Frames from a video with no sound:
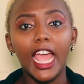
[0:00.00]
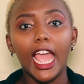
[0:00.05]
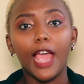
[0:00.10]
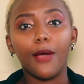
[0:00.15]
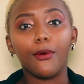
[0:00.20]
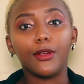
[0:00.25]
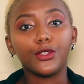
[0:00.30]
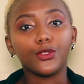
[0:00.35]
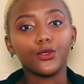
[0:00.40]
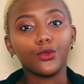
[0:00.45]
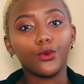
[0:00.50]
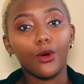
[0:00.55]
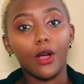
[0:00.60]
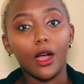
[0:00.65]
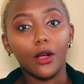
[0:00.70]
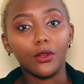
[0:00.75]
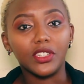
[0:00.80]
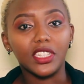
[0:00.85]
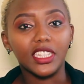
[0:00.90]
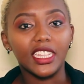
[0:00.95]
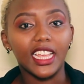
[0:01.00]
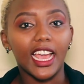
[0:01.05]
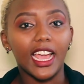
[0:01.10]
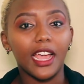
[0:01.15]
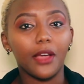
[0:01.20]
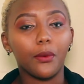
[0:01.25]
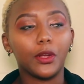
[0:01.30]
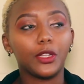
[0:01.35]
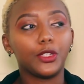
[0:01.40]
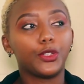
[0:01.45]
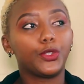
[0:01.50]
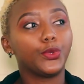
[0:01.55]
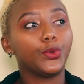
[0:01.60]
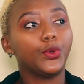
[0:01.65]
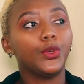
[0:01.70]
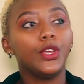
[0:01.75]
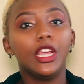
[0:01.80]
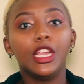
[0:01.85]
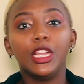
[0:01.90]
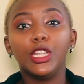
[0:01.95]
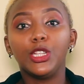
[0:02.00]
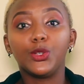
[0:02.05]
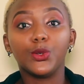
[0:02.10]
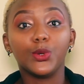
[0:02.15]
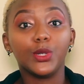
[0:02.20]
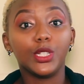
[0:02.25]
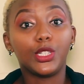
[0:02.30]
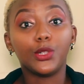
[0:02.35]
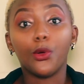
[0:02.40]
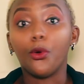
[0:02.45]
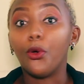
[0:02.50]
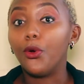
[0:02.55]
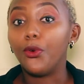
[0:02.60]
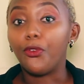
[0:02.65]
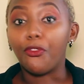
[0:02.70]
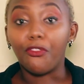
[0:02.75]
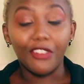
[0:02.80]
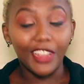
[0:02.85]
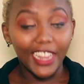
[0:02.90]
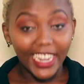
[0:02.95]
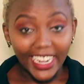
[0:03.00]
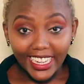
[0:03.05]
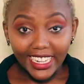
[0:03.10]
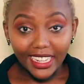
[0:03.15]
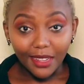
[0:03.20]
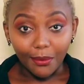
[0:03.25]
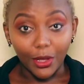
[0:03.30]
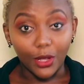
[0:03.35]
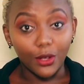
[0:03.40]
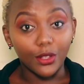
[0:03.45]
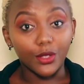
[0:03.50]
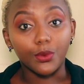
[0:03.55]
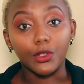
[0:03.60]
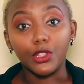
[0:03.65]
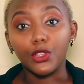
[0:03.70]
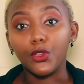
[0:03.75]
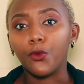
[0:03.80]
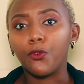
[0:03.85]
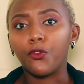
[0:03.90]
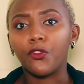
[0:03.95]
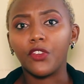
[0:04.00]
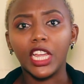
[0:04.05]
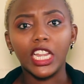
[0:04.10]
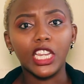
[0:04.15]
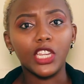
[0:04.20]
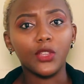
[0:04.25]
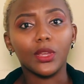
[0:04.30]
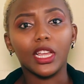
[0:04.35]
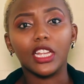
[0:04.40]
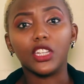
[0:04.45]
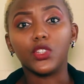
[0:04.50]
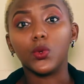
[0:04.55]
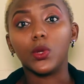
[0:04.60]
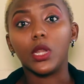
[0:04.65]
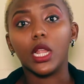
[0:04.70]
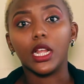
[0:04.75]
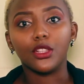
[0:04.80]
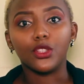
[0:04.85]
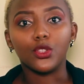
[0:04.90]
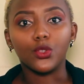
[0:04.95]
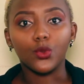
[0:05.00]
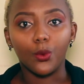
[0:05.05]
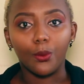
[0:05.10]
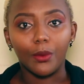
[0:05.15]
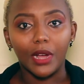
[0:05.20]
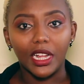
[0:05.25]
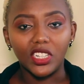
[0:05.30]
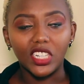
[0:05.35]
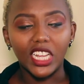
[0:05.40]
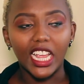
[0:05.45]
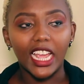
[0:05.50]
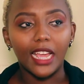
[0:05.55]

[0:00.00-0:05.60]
I want to go out there. I want to, to, to fail because when you fail, you get to learn so much.